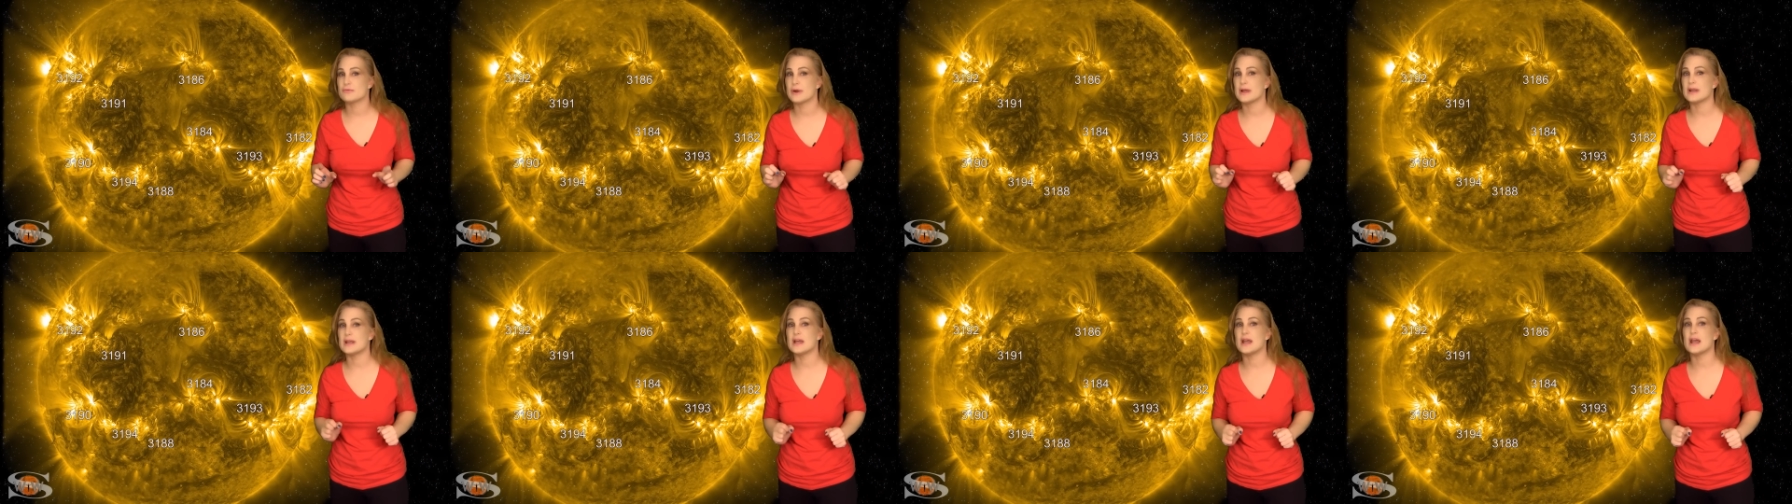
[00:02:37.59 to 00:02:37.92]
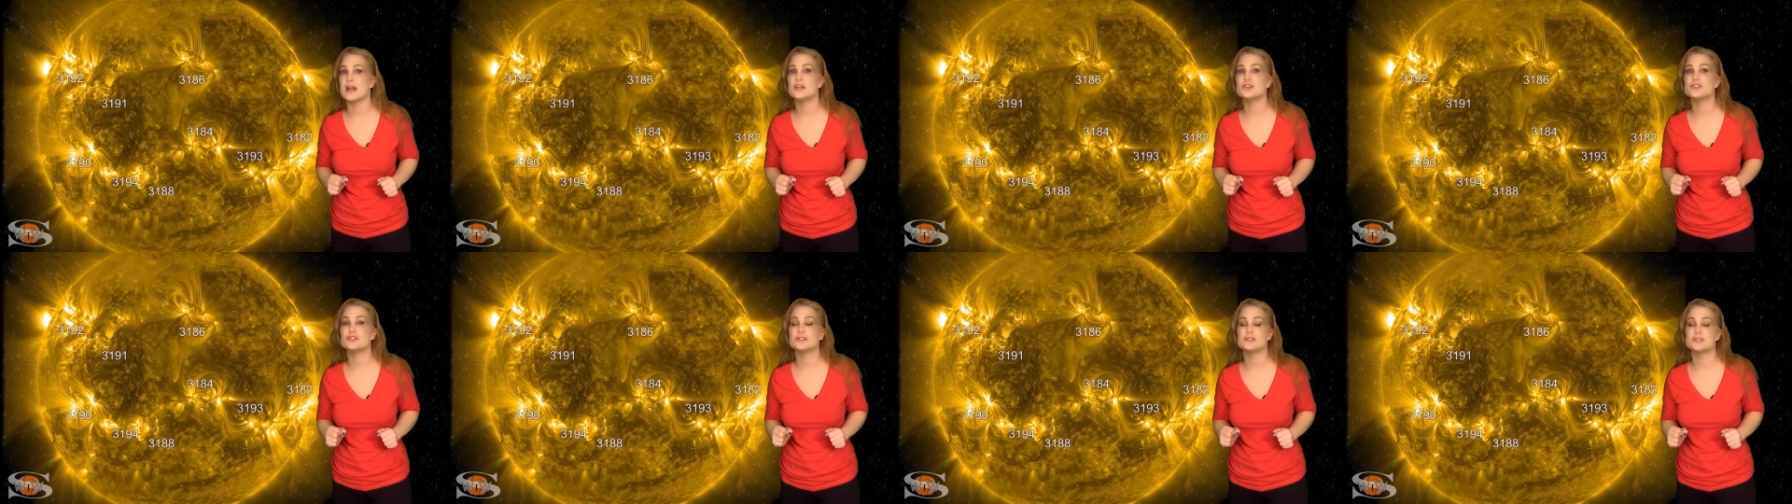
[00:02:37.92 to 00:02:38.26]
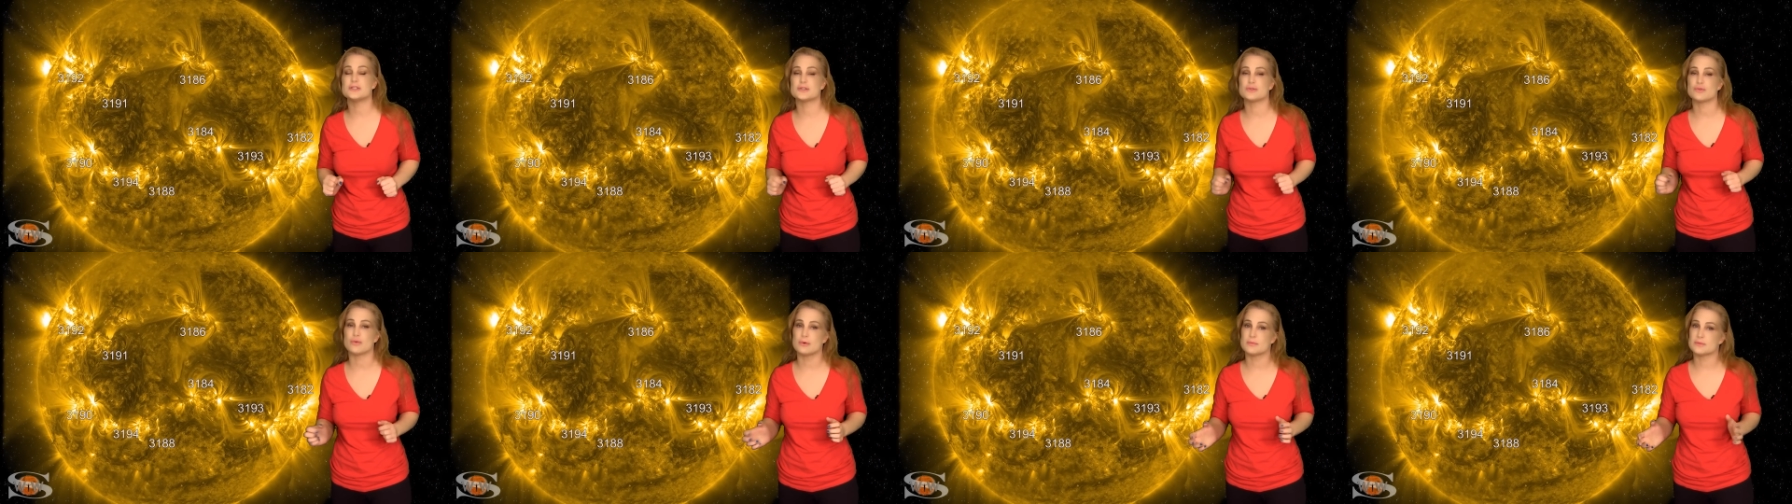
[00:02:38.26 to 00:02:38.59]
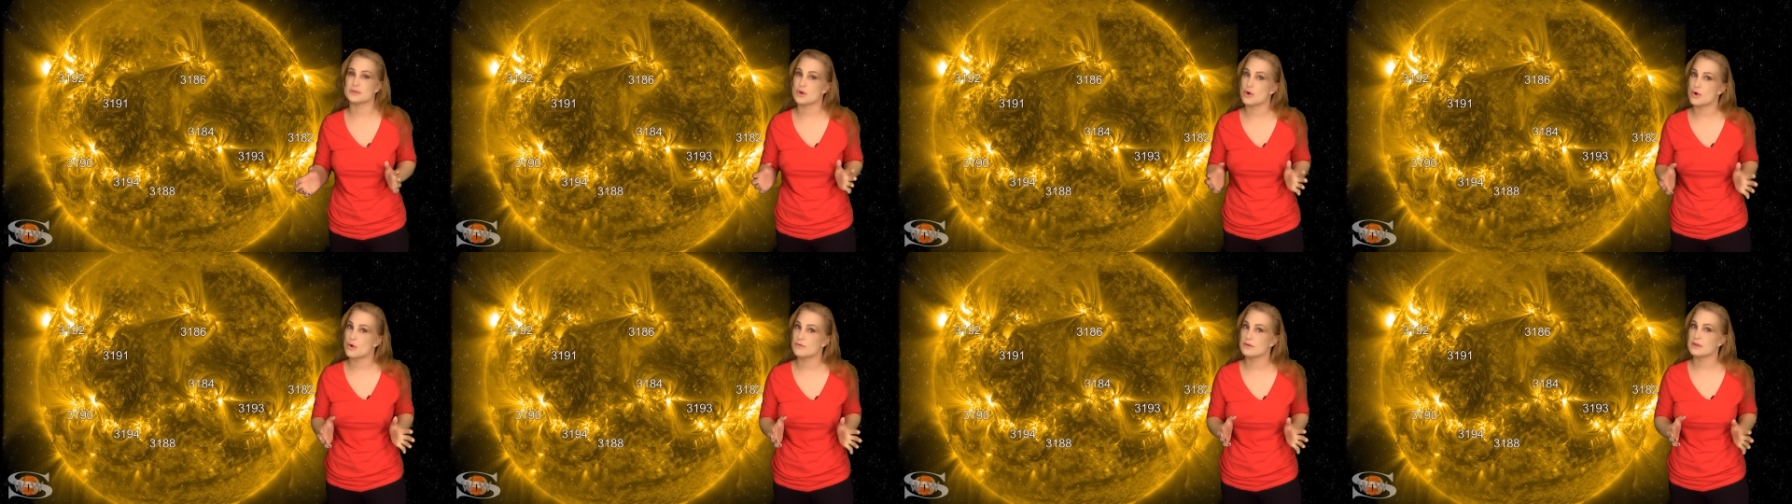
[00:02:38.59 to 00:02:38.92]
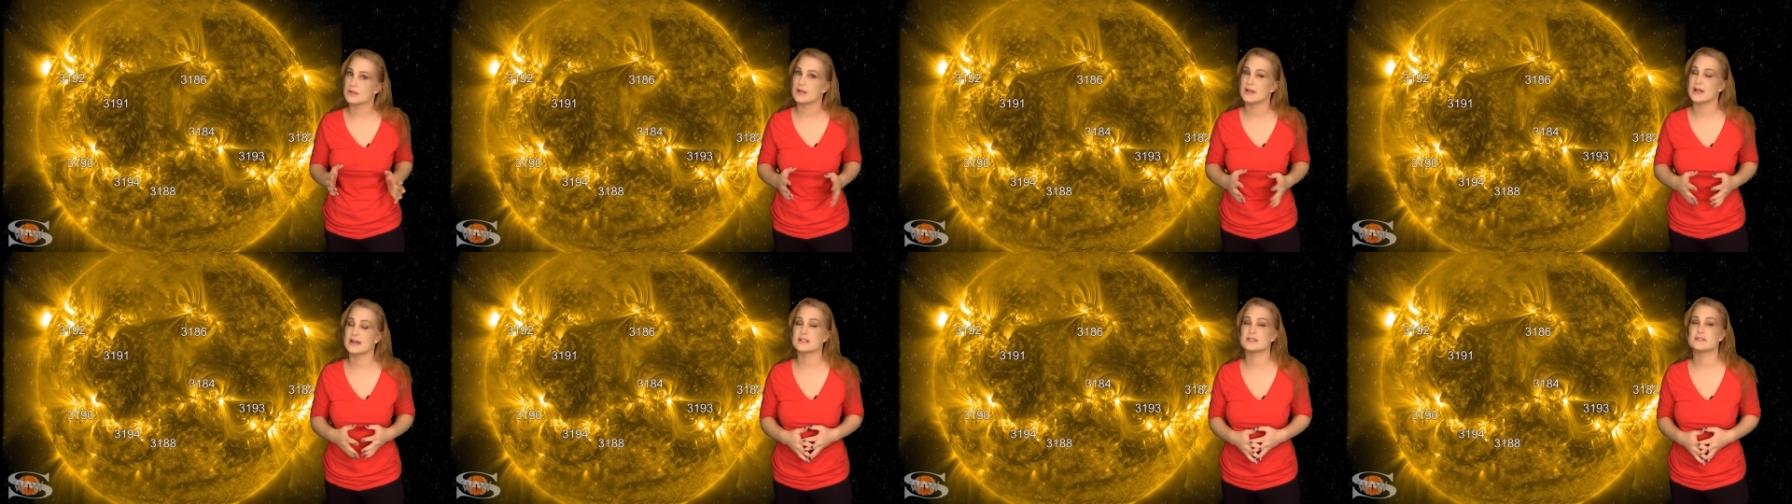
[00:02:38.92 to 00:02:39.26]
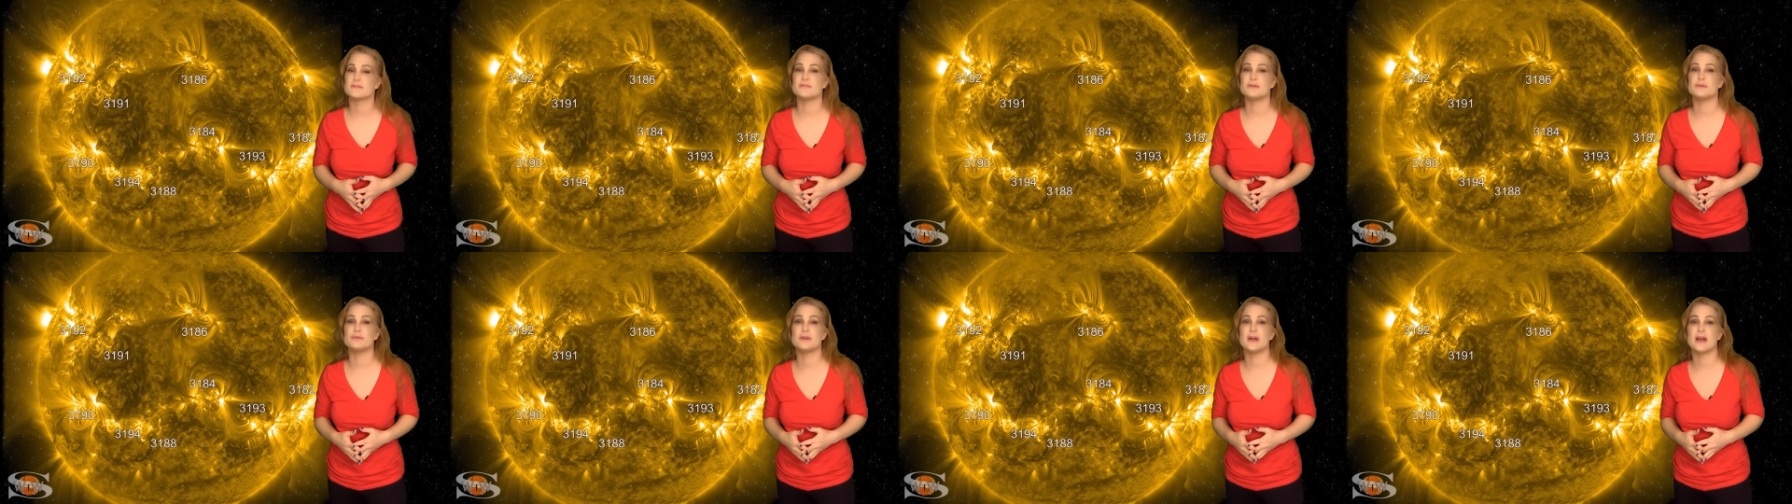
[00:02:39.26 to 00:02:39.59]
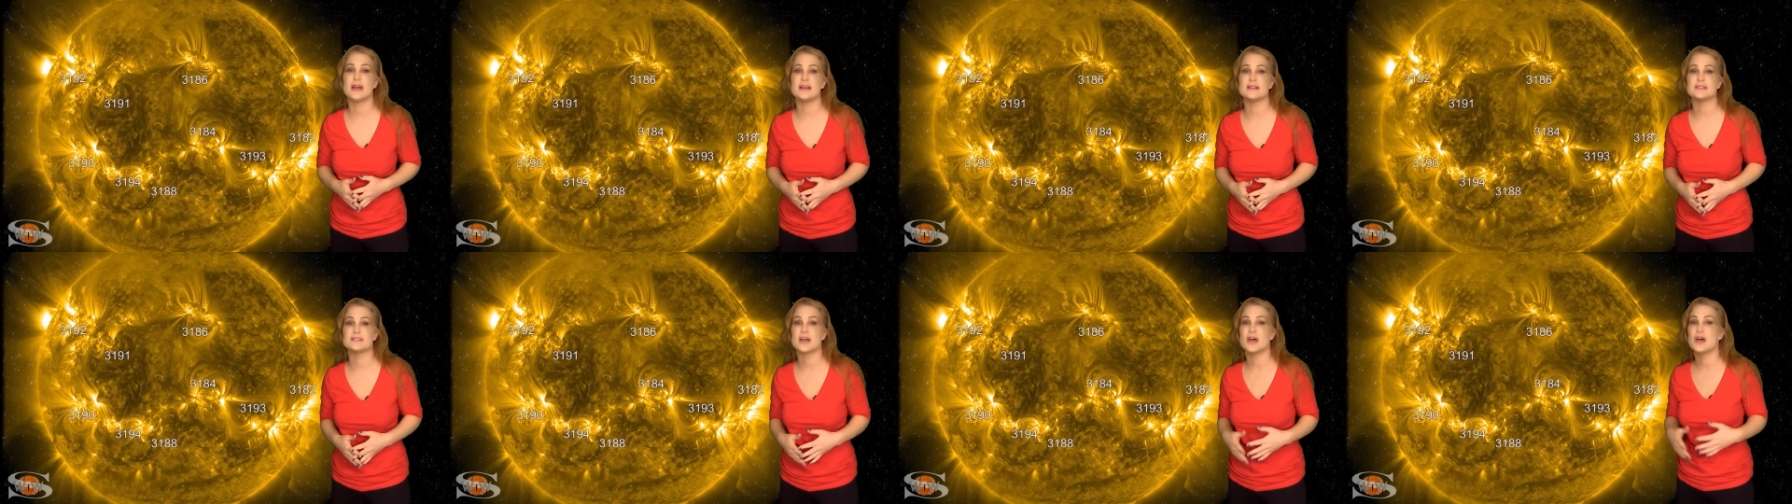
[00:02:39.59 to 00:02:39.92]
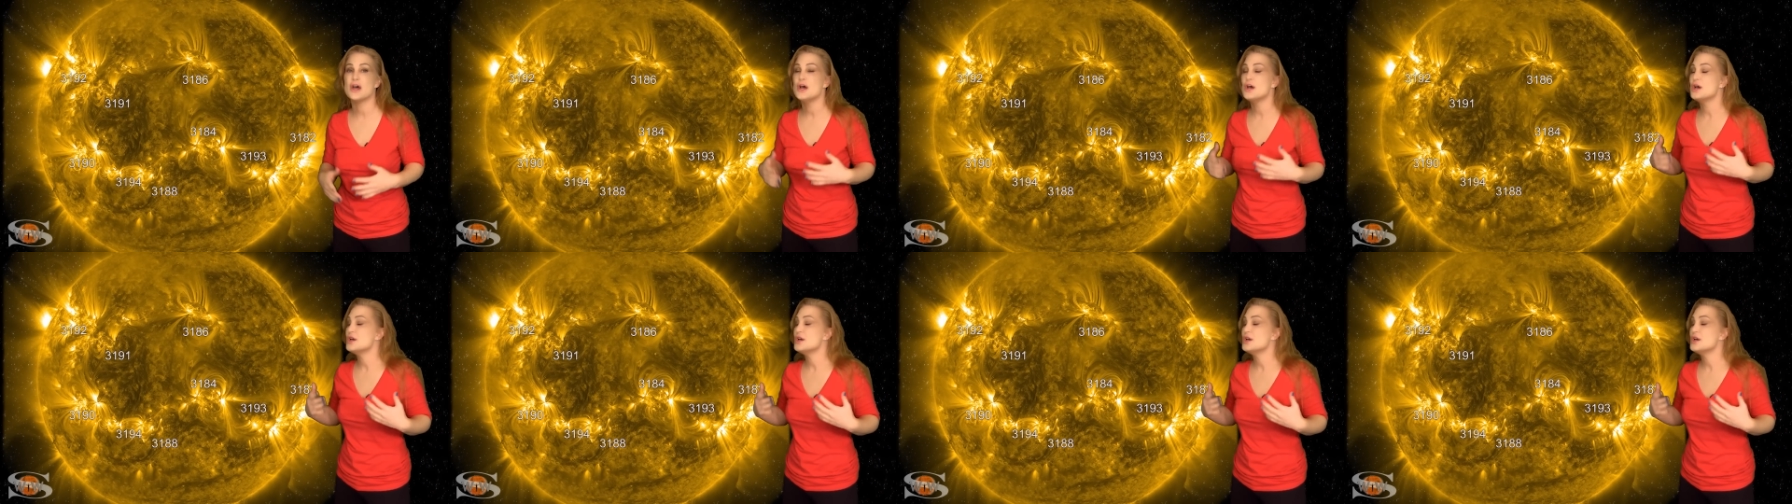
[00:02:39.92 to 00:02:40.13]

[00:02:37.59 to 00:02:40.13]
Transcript: radiation storms over the next next few days.